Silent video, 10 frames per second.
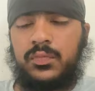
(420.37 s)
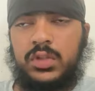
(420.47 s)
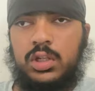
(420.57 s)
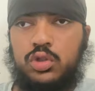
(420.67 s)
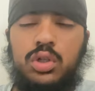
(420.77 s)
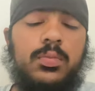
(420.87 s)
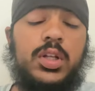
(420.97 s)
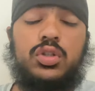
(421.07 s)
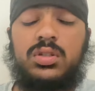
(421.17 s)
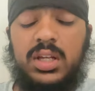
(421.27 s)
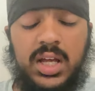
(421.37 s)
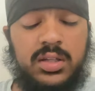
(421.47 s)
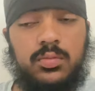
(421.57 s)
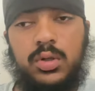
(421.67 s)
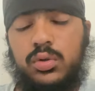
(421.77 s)
assuming just say
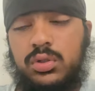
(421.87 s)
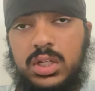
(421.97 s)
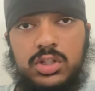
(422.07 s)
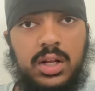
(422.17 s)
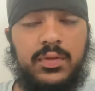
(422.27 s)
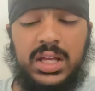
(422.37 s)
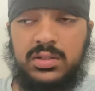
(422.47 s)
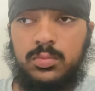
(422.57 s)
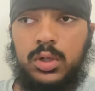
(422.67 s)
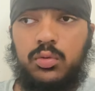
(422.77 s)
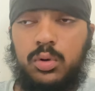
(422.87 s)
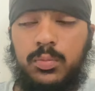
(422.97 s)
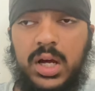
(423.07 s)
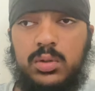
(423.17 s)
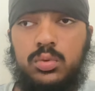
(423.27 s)
Casemiro stage, you'll have Casemiro,
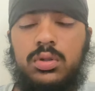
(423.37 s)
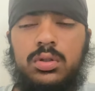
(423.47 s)
Mount,